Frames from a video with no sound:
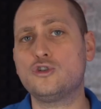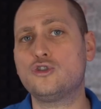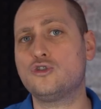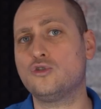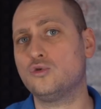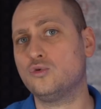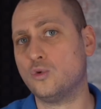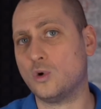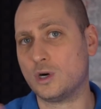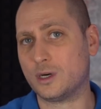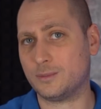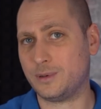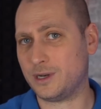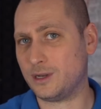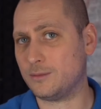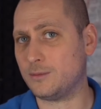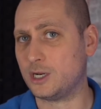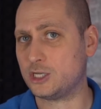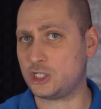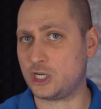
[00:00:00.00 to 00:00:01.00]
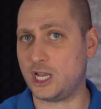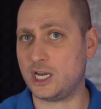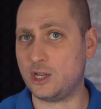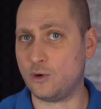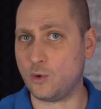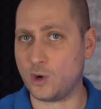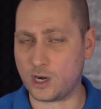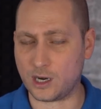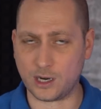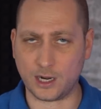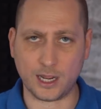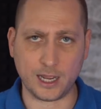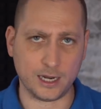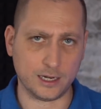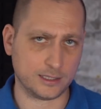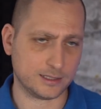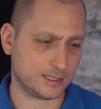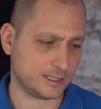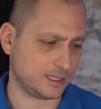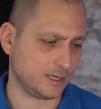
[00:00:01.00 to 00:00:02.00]
should work pretty much anywhere
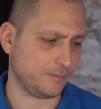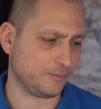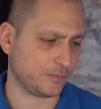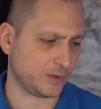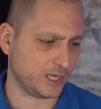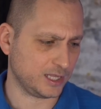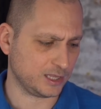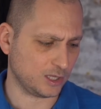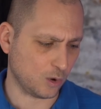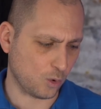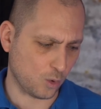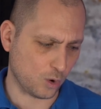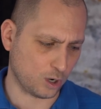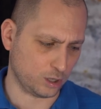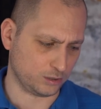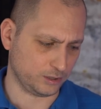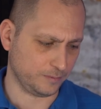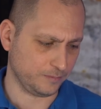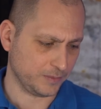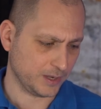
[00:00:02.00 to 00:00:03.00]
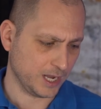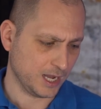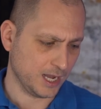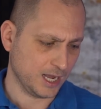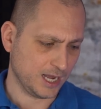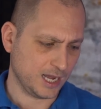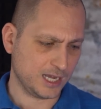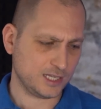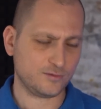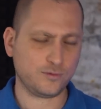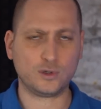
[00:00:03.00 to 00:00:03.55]
else in the world. As